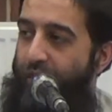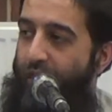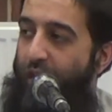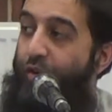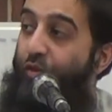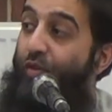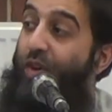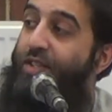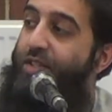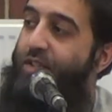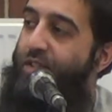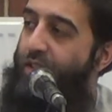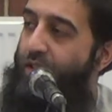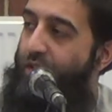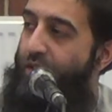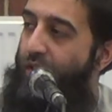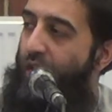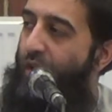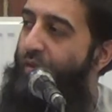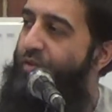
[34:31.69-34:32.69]
and
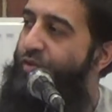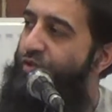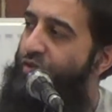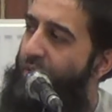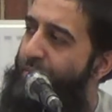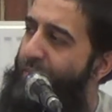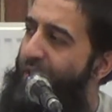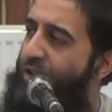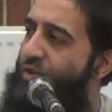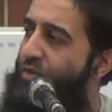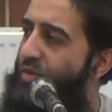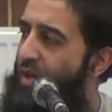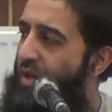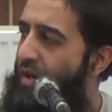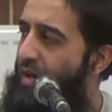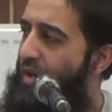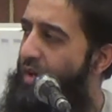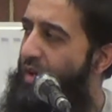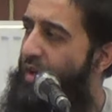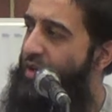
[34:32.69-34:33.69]
resting after a battle, a
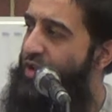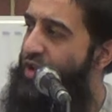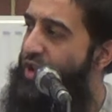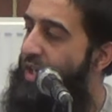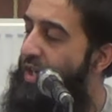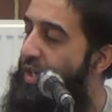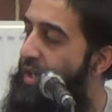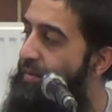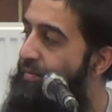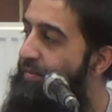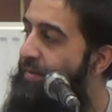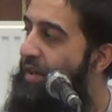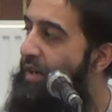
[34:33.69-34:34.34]
long, a long journey.